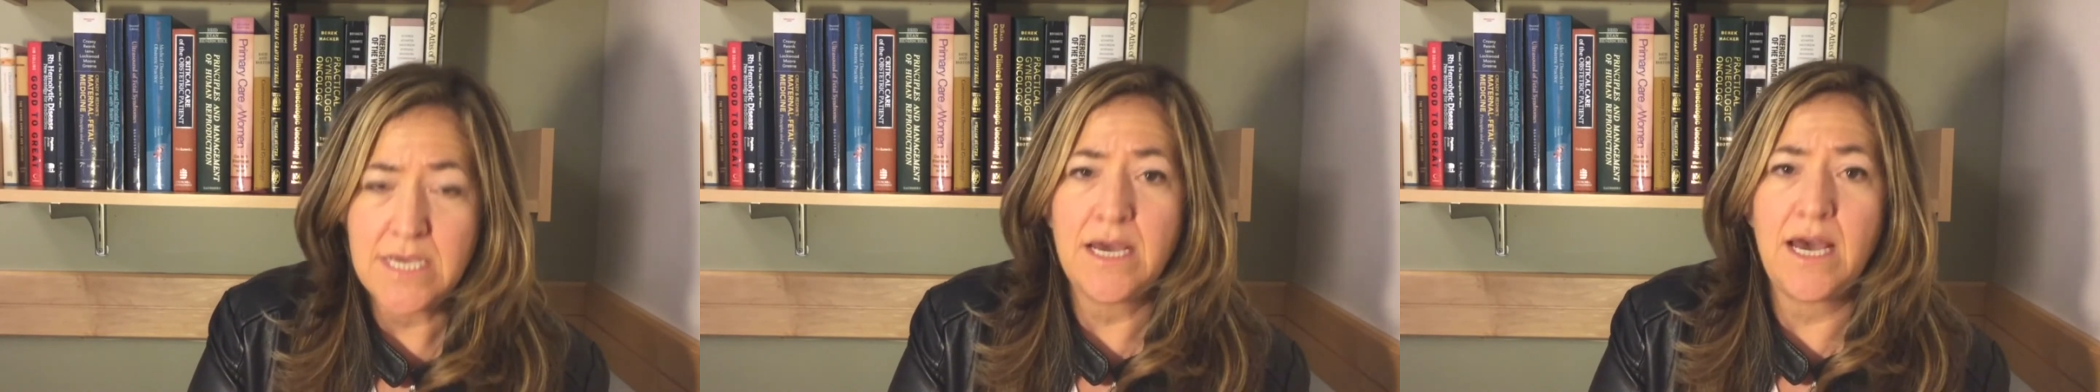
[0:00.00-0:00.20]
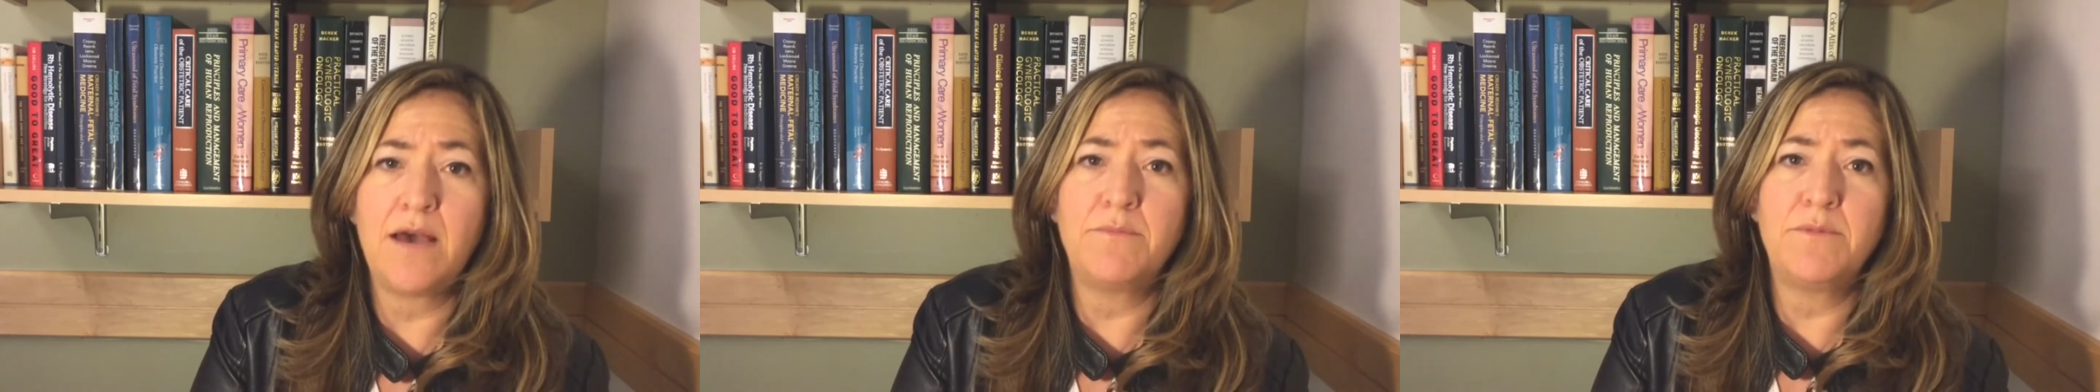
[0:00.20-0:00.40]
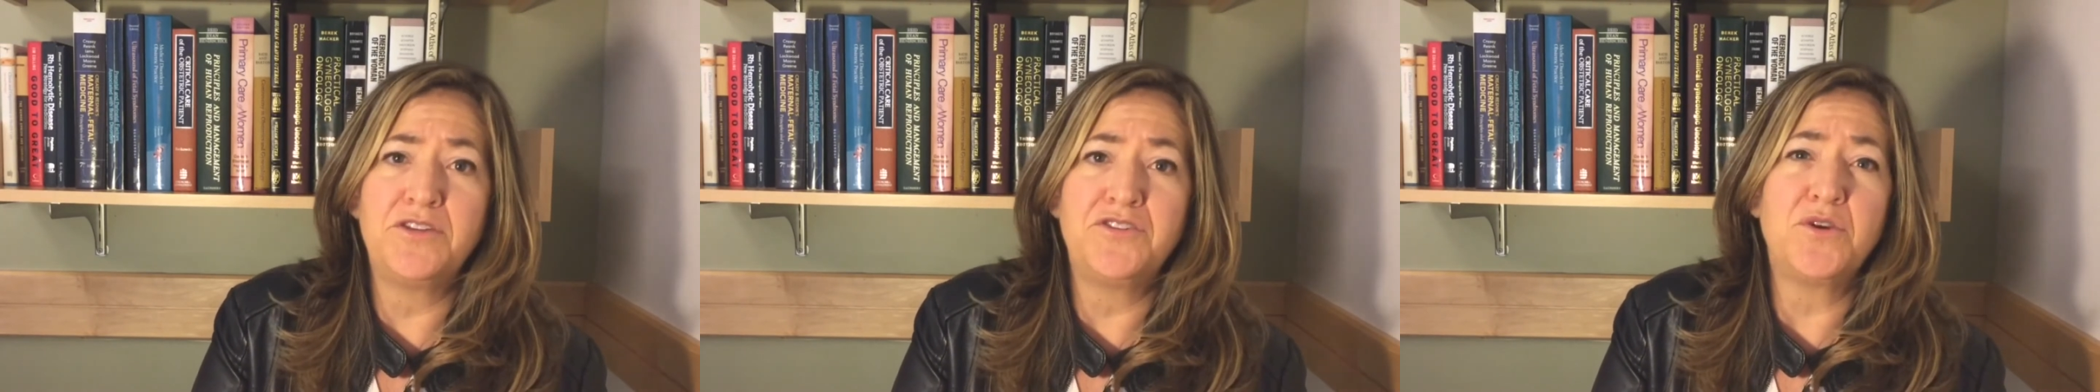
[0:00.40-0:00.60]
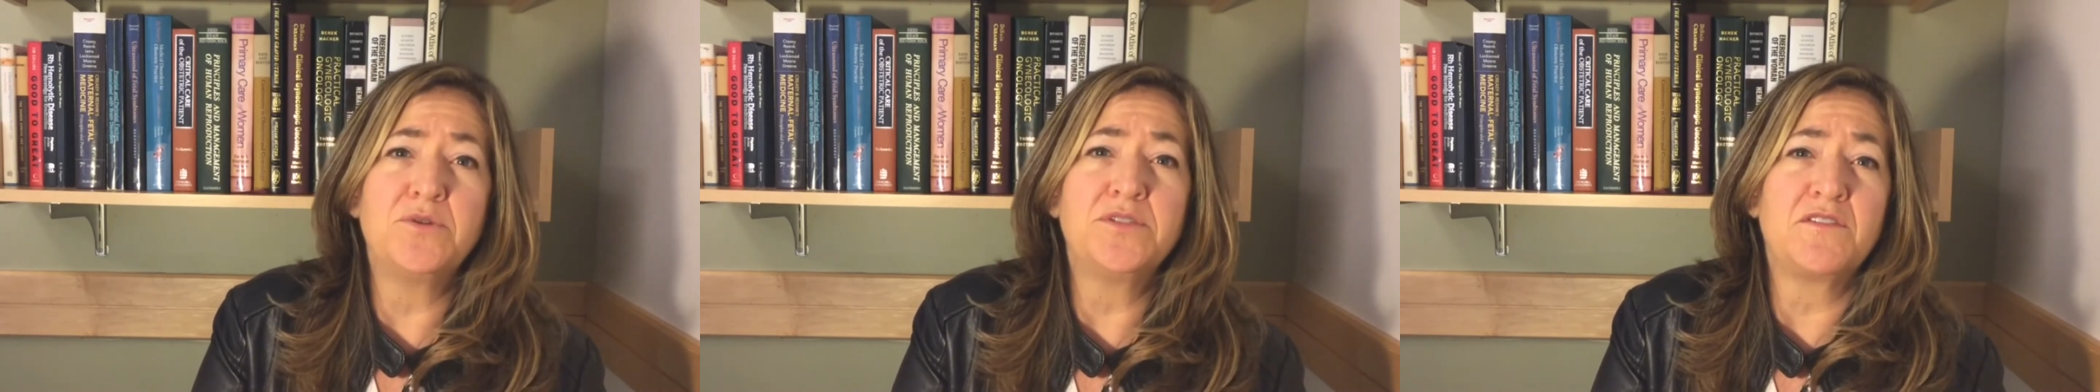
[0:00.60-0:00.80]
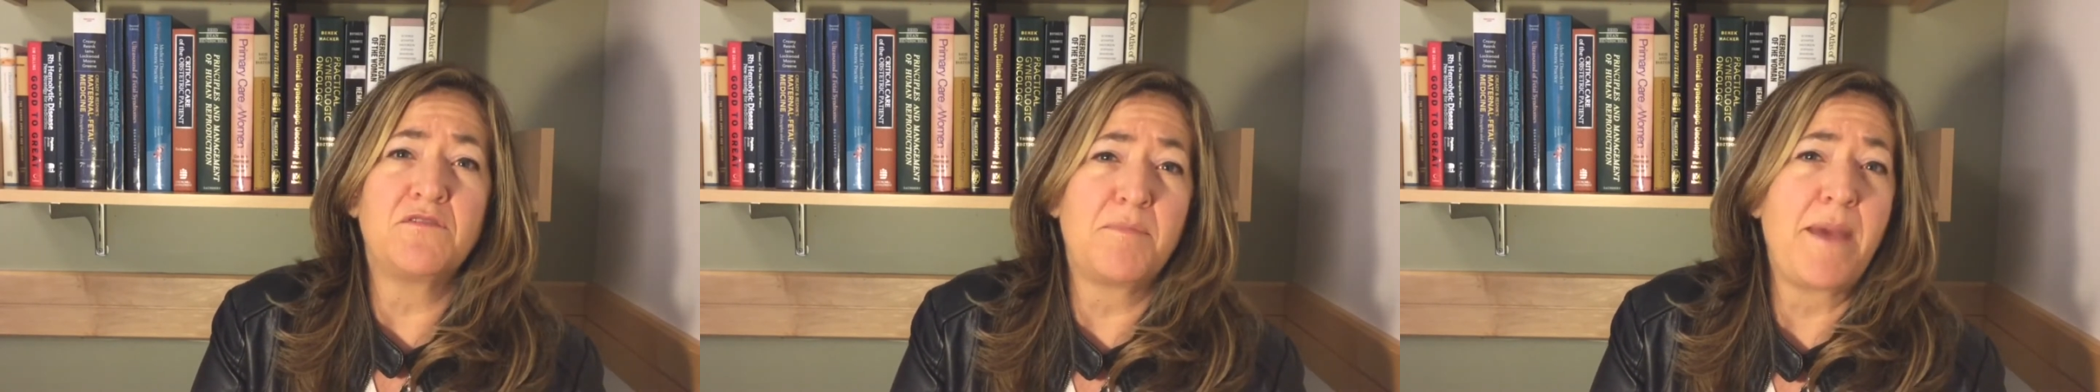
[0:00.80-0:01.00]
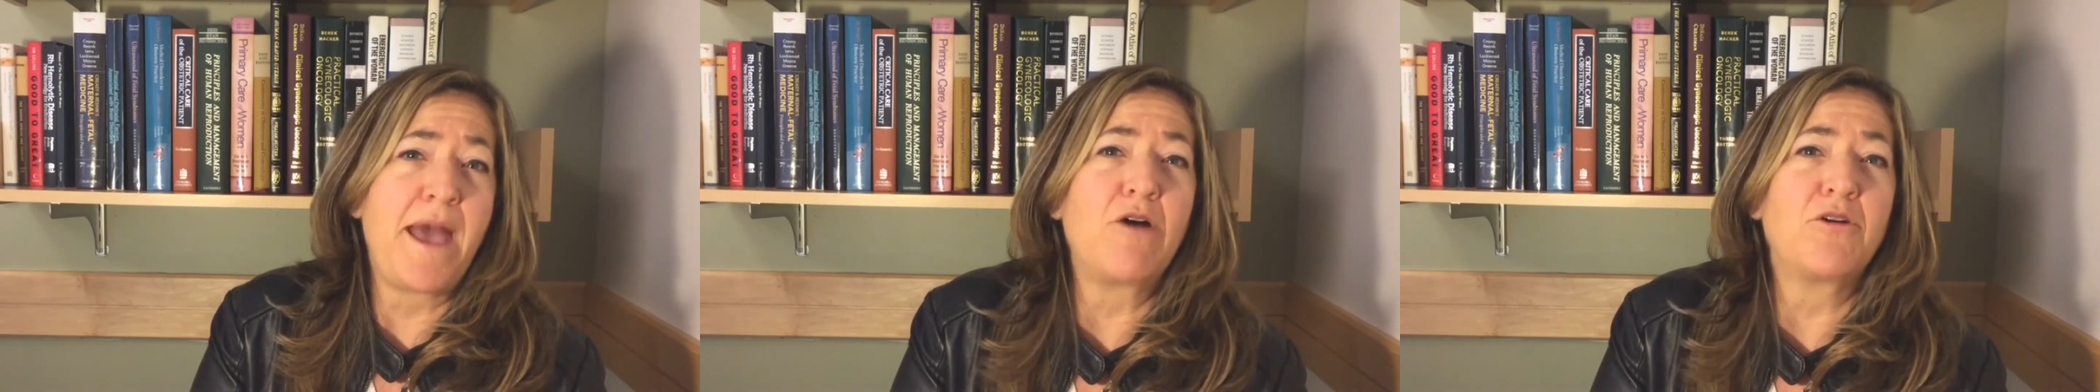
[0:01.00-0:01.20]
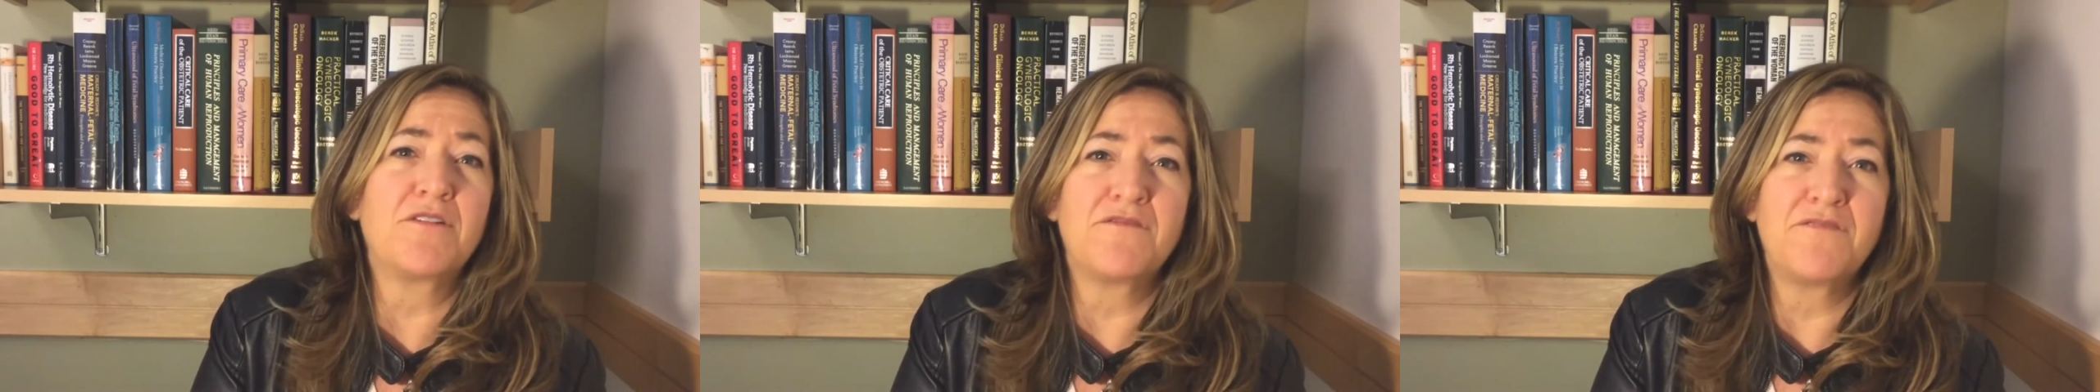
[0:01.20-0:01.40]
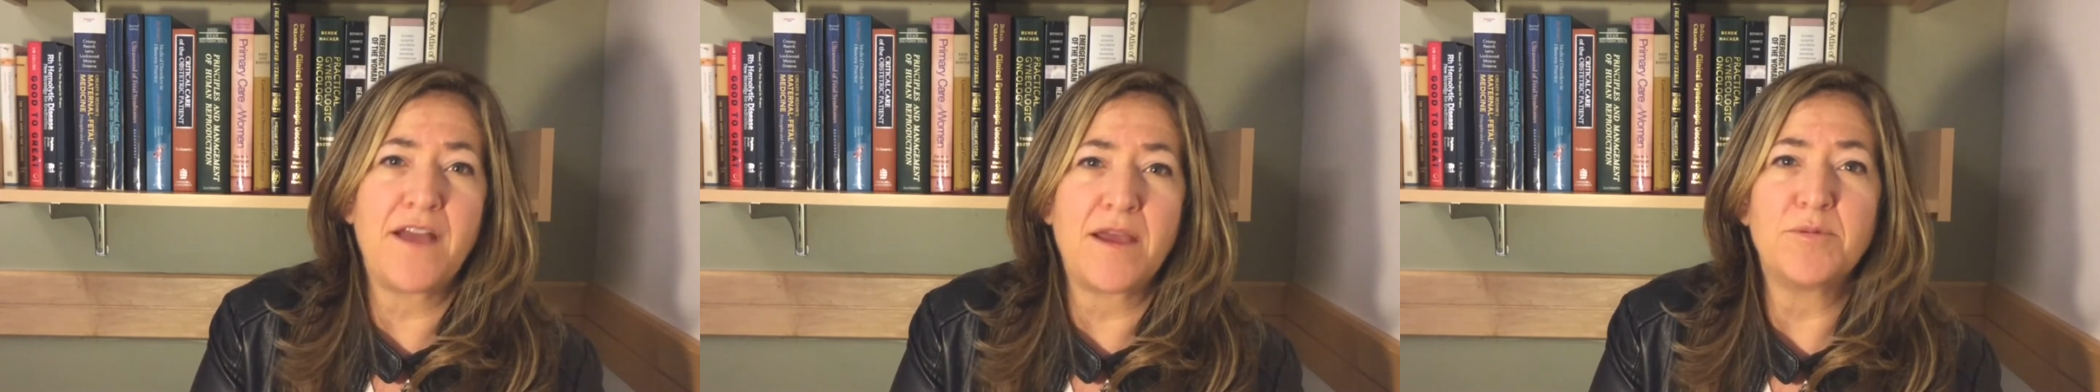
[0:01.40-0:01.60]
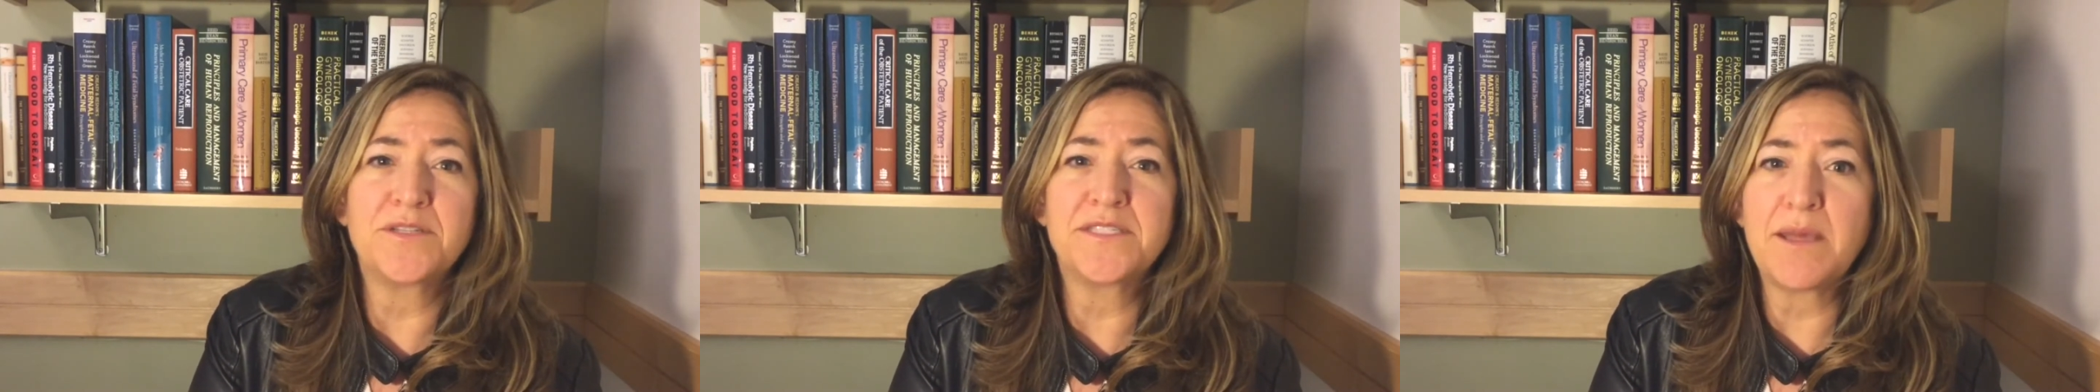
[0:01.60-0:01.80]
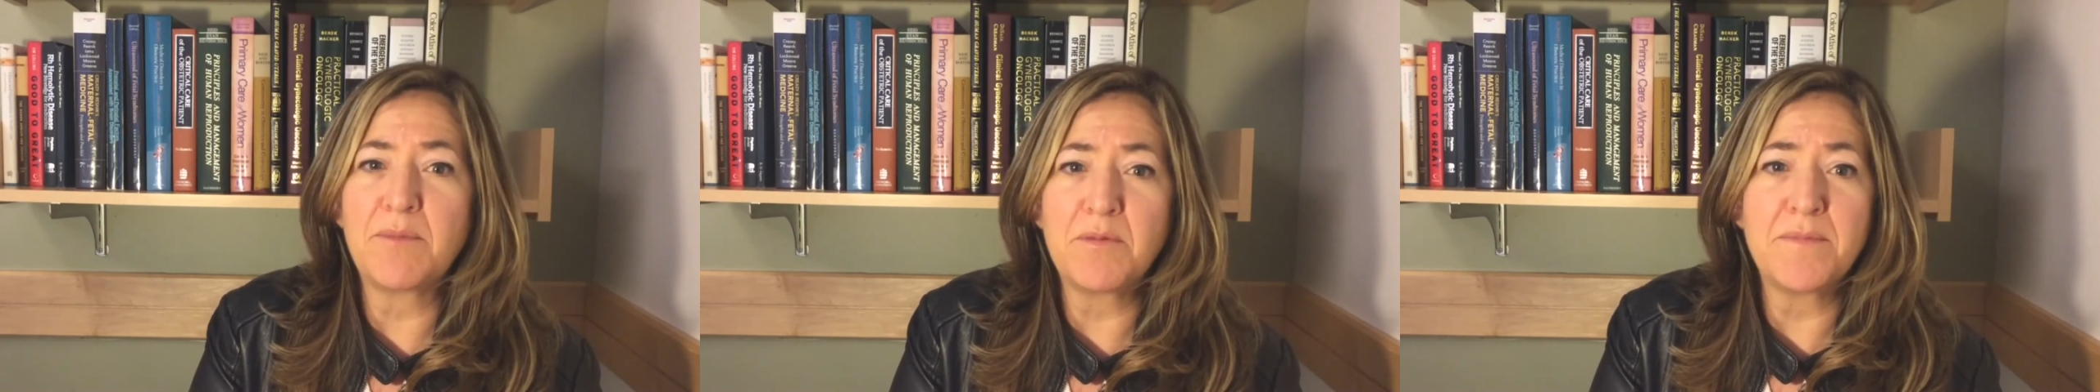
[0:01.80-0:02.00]
Um, a dose of a powder fiber
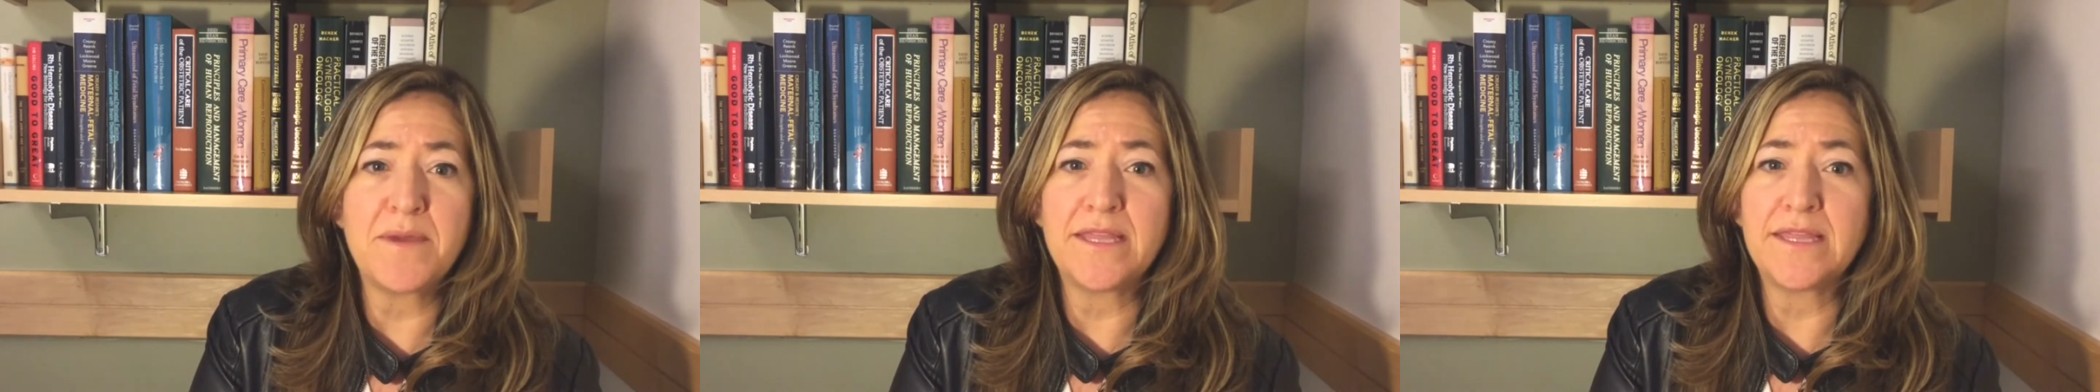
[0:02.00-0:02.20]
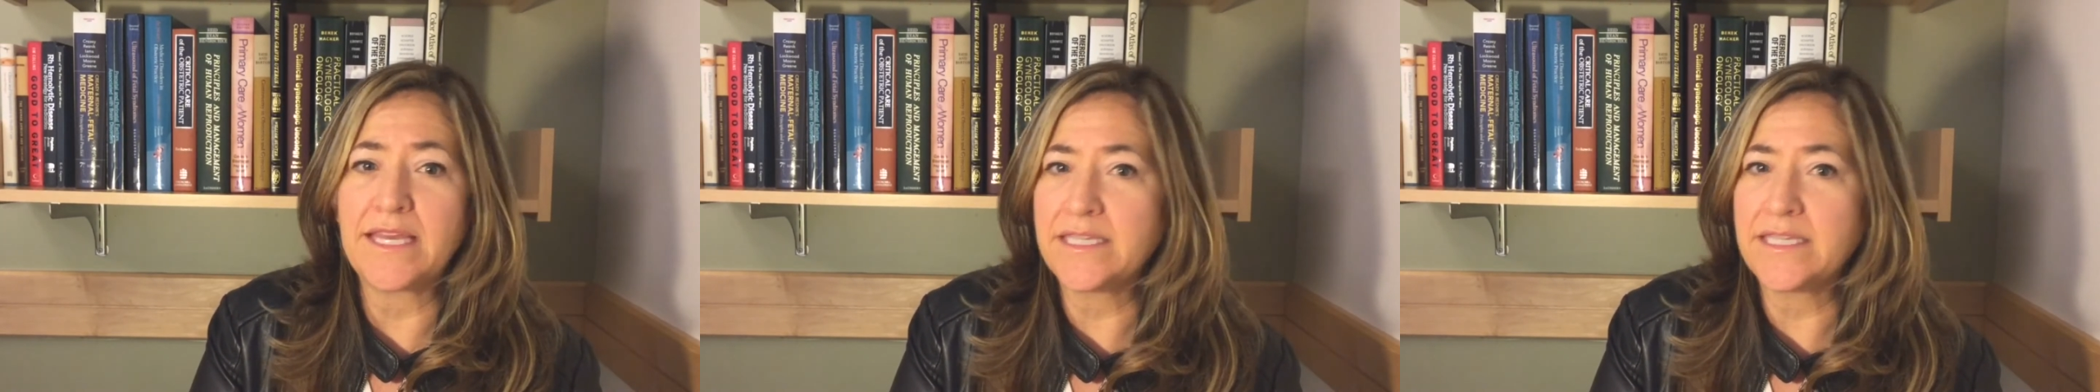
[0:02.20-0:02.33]
supplement